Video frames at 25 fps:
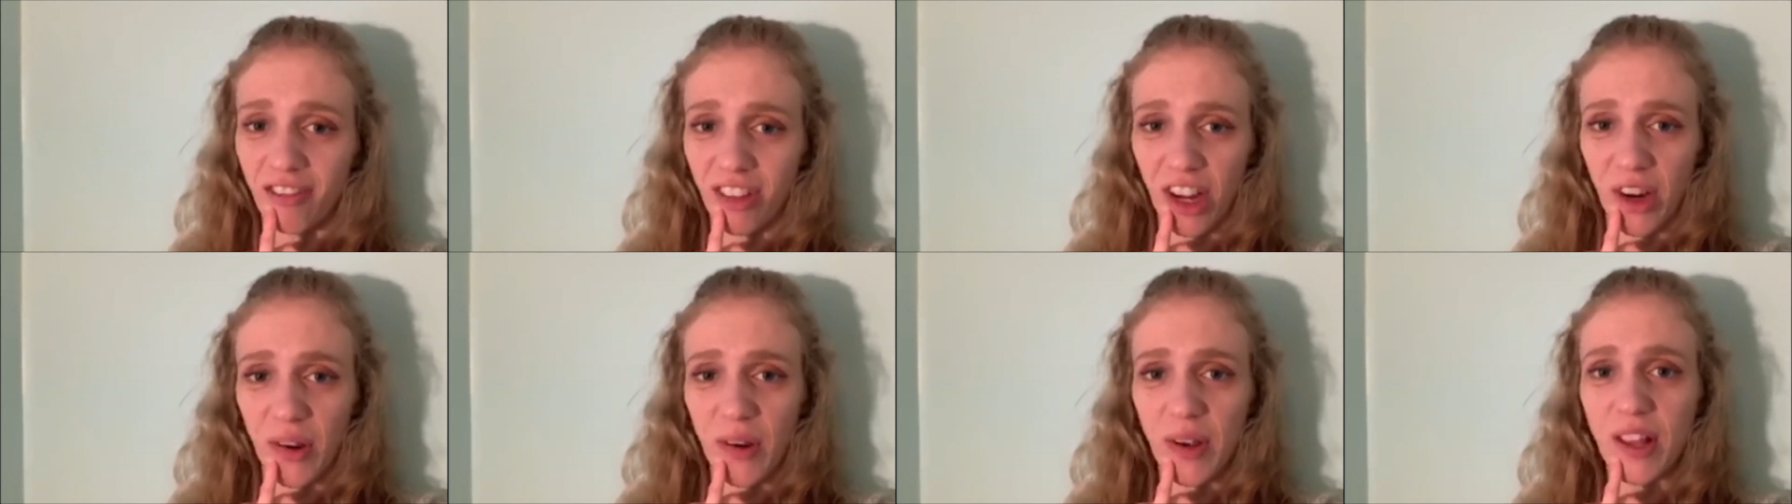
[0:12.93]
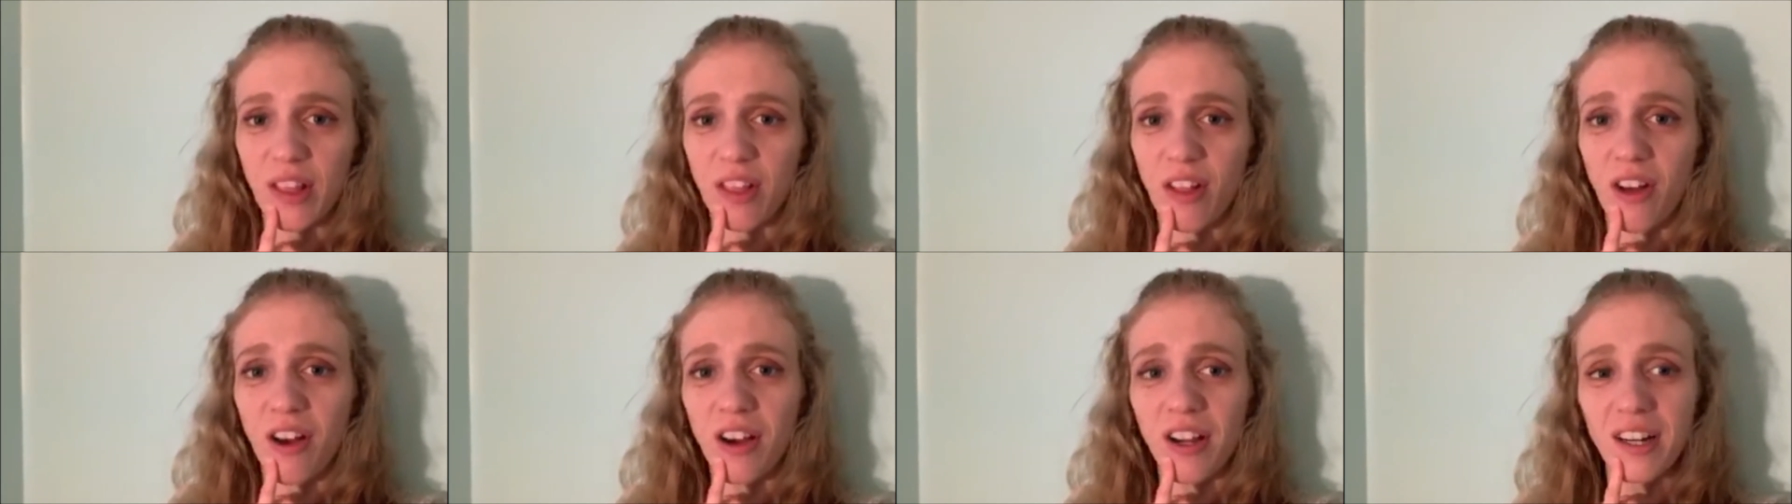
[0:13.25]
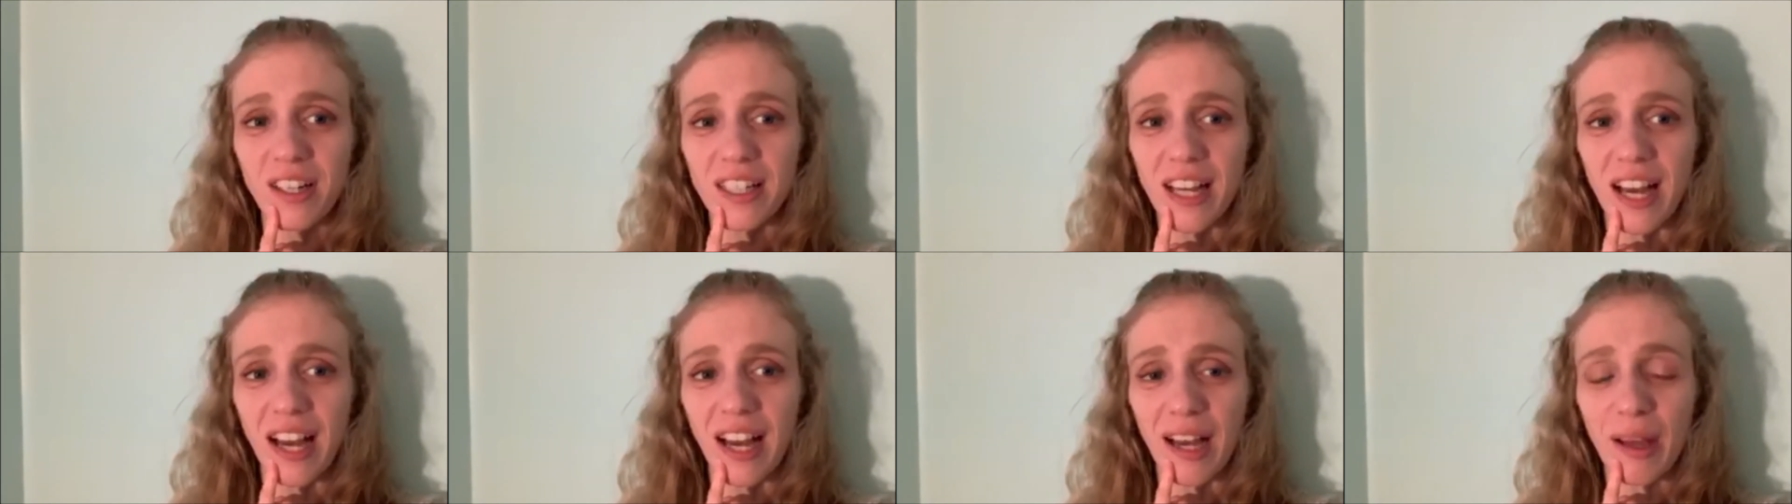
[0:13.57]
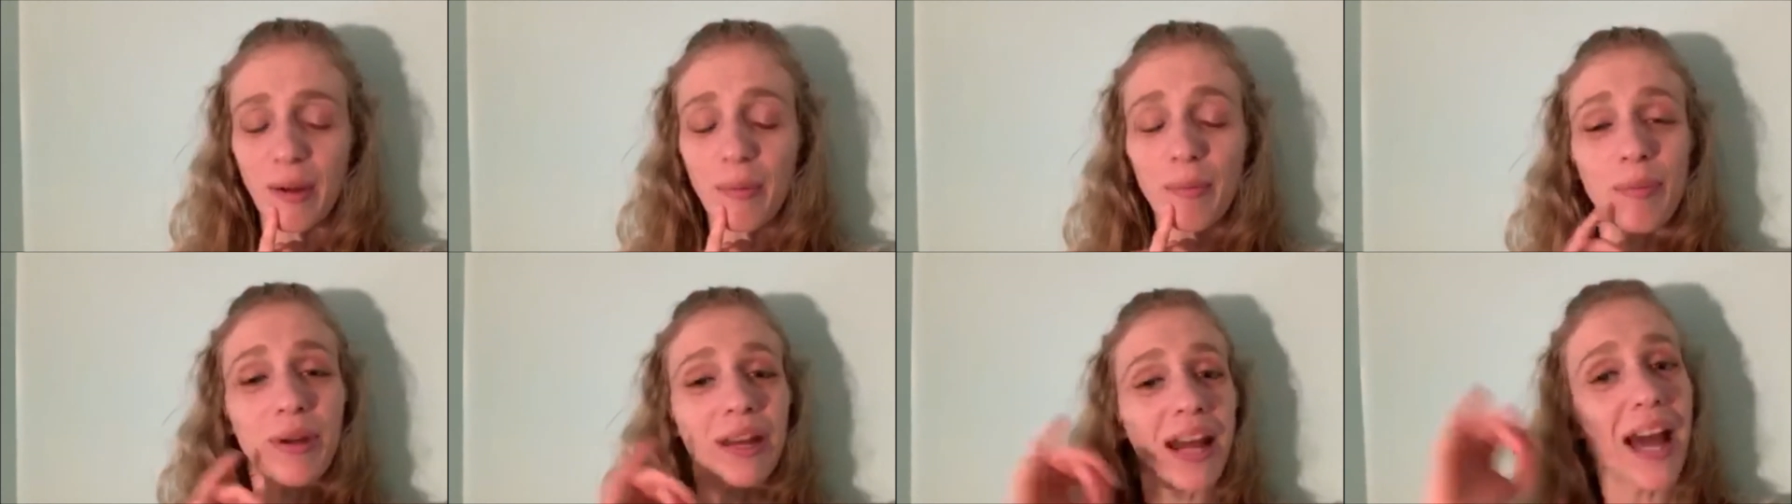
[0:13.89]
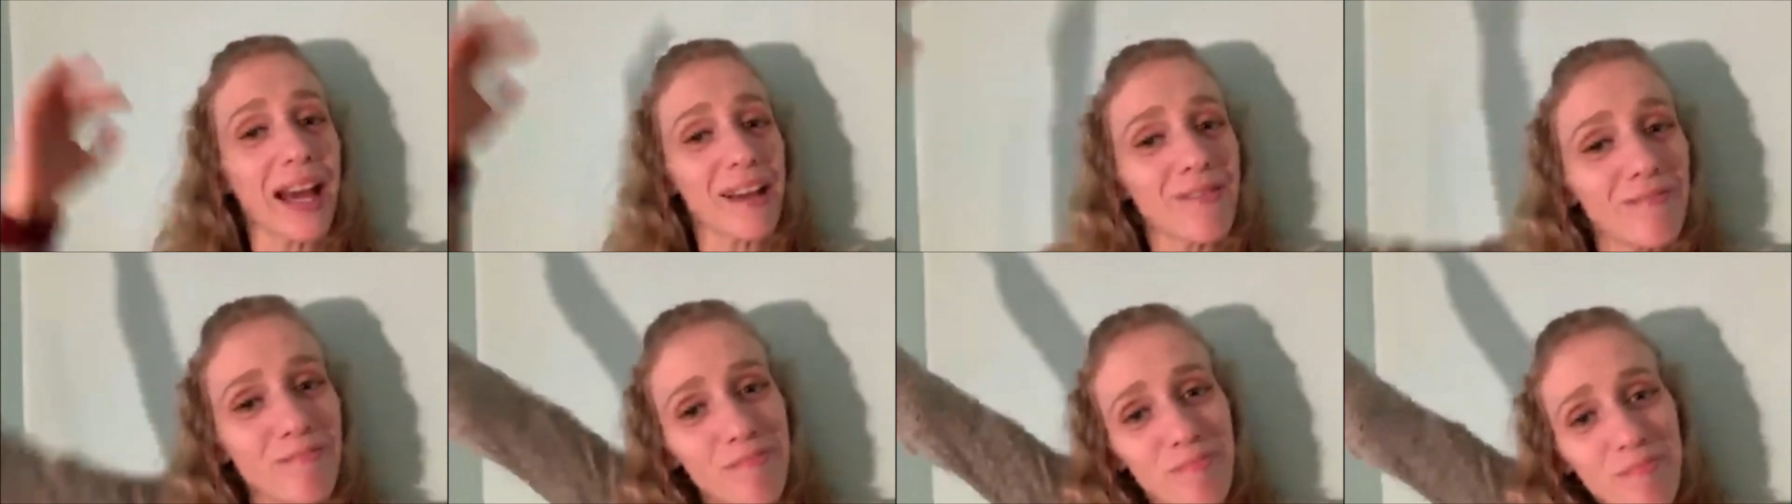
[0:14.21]
very long time, but
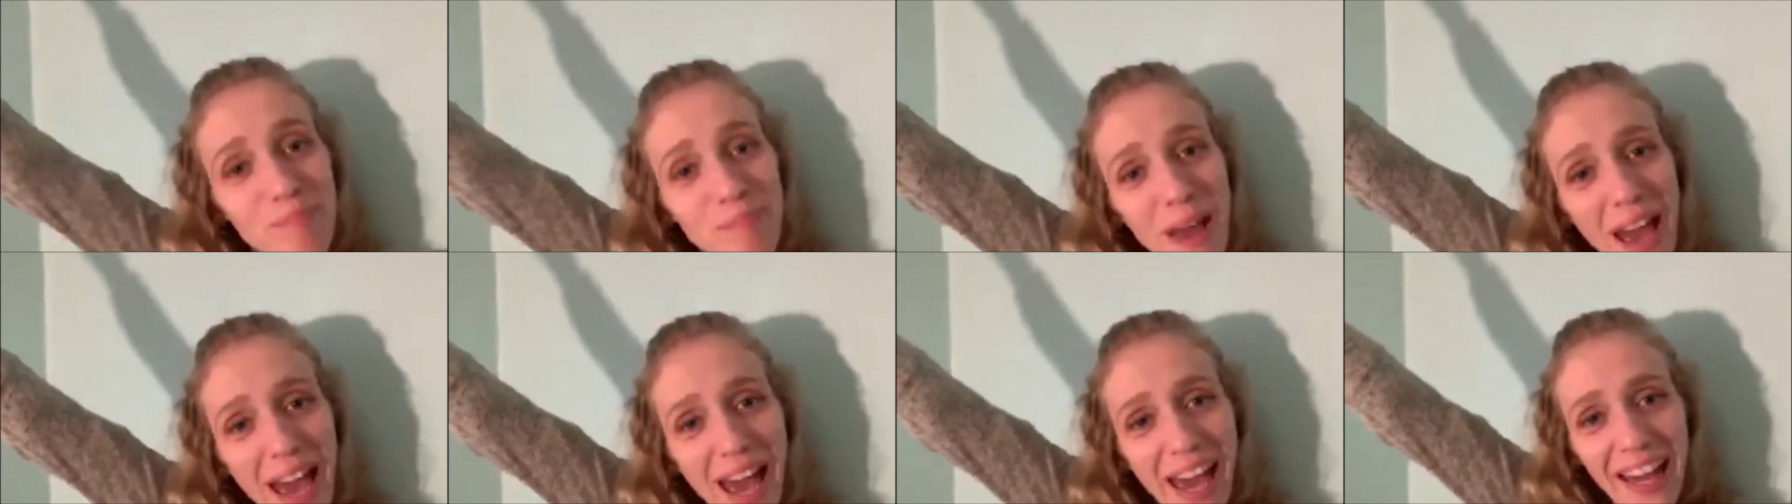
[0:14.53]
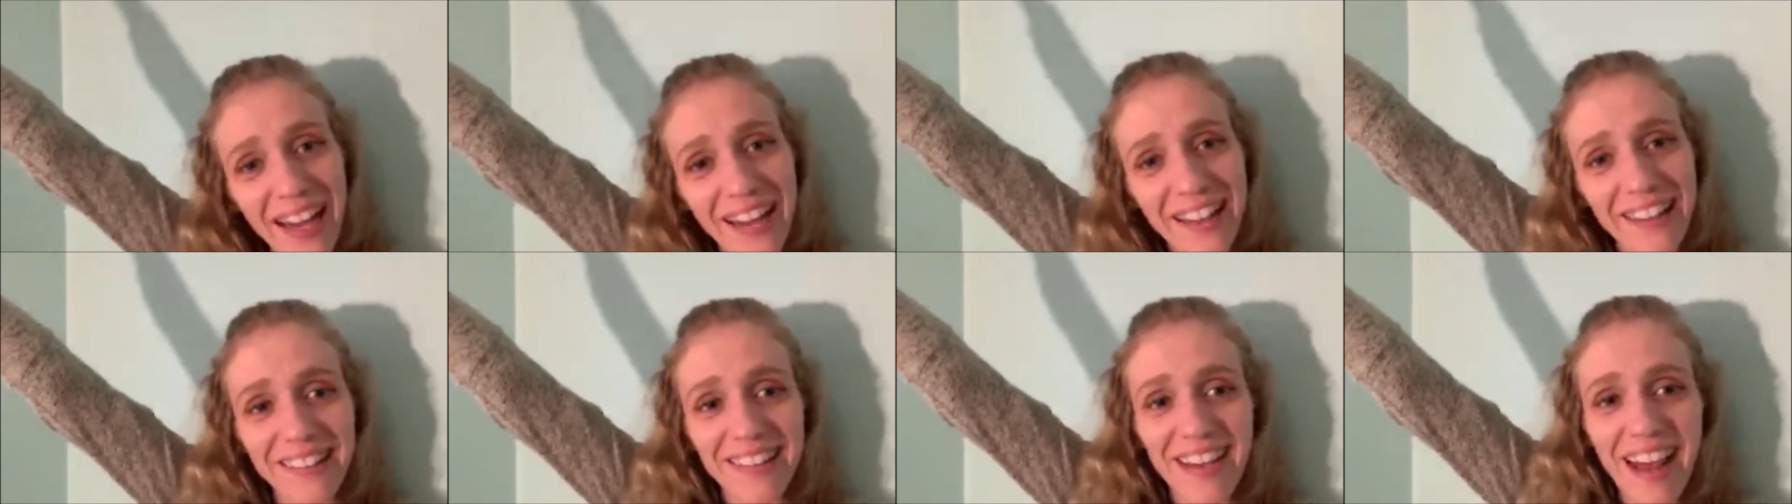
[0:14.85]
I'm back